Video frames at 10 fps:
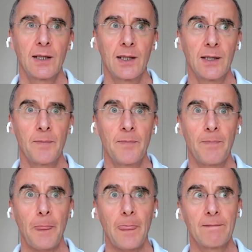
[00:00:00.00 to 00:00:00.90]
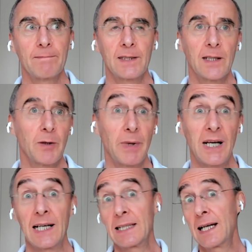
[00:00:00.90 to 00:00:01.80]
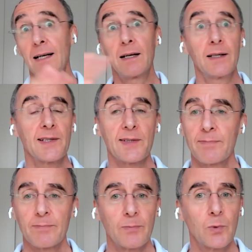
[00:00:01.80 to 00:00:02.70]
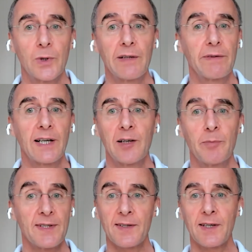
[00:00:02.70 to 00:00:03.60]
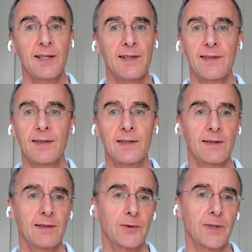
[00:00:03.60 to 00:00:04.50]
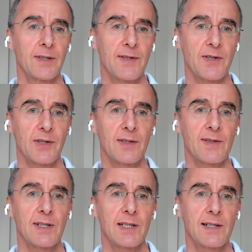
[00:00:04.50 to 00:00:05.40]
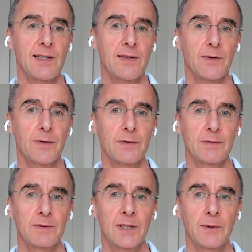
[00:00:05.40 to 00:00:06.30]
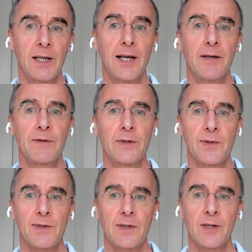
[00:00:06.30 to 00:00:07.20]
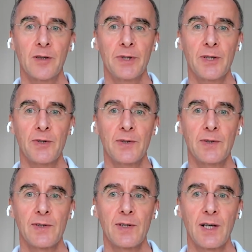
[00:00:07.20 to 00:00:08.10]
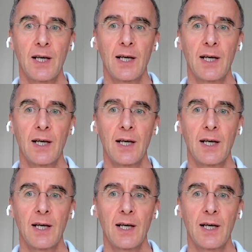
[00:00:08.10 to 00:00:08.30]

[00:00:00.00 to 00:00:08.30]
Um, you know, and behind that lies whatever kind of business case that the organisation can see to you know allow for those accommodations.